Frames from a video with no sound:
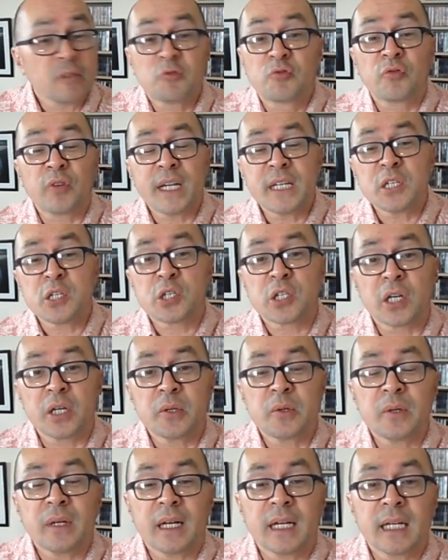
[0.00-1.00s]
Great
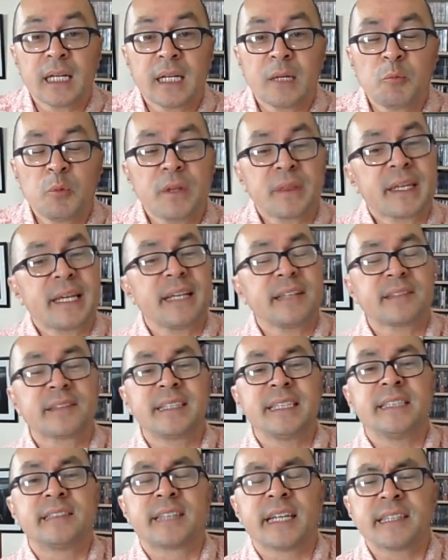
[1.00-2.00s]
show. With Kiss
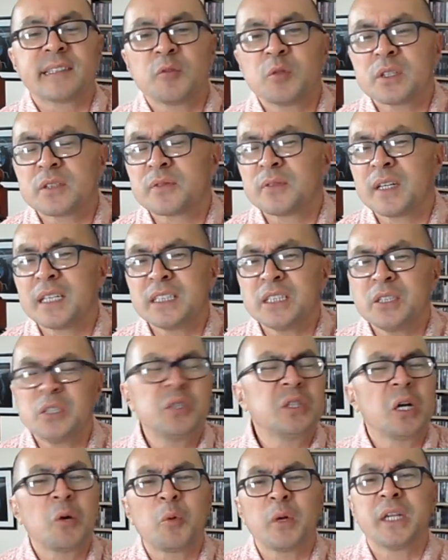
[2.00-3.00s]
these days, I always find
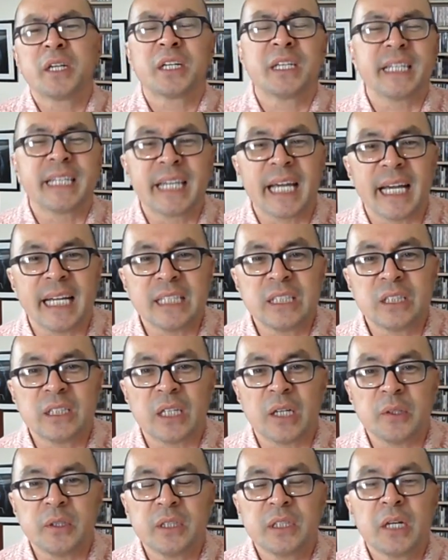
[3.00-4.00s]
you know what you're going to get. You
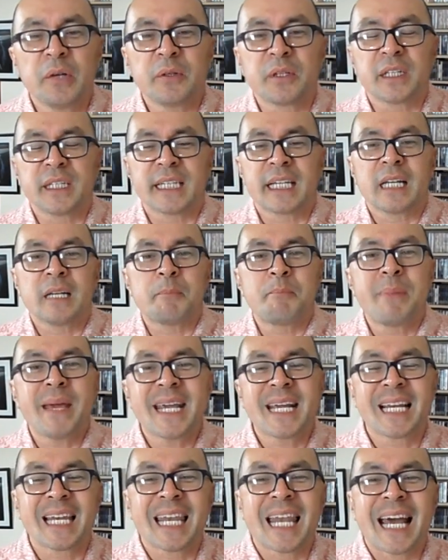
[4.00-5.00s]
know you're going to get the
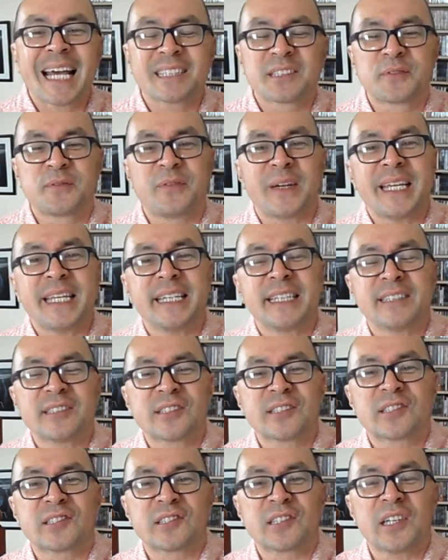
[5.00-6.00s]
big Las Vegas
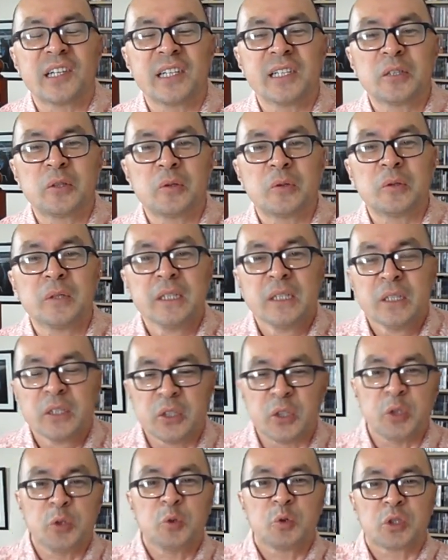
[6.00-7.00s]
style,
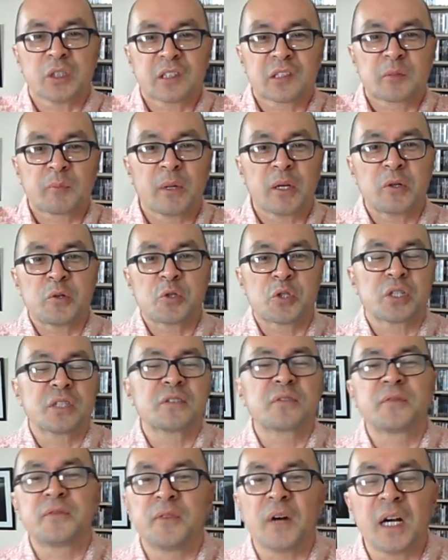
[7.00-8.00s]
huge
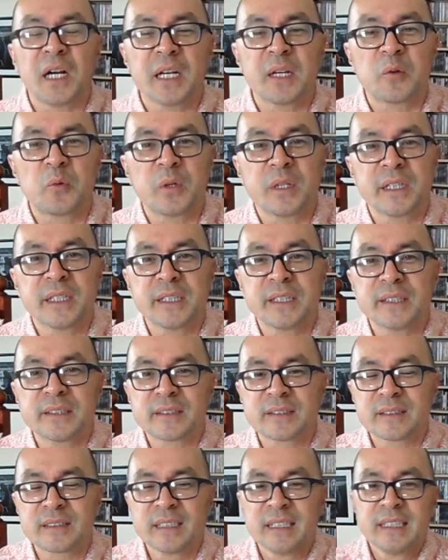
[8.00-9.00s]
explosions,
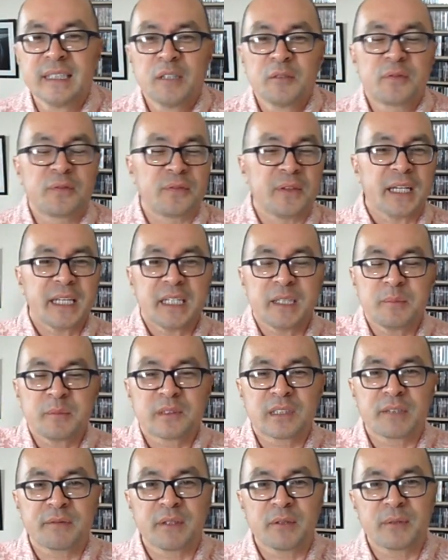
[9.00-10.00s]
fireworks,
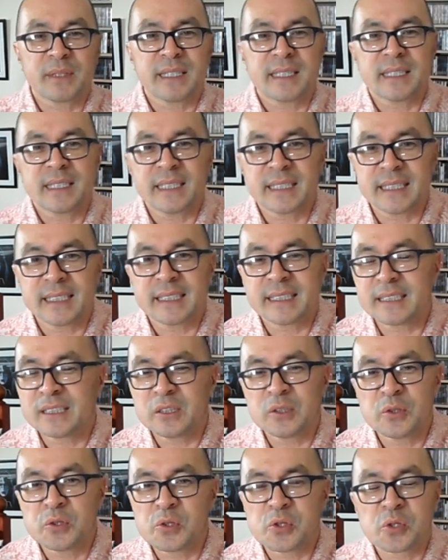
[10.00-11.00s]
flames everywhere, the
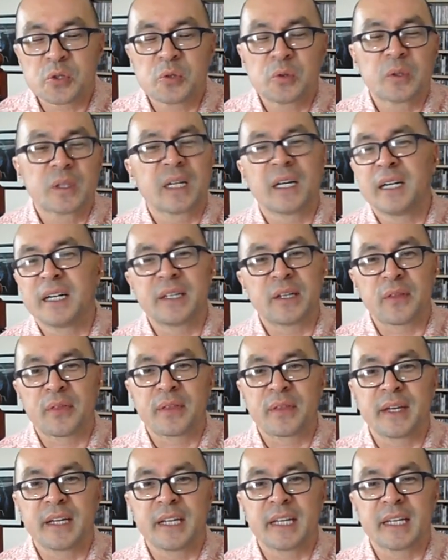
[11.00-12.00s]
usual kind of
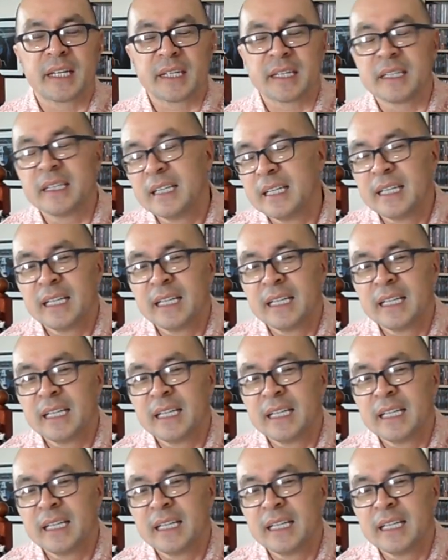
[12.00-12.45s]
thing.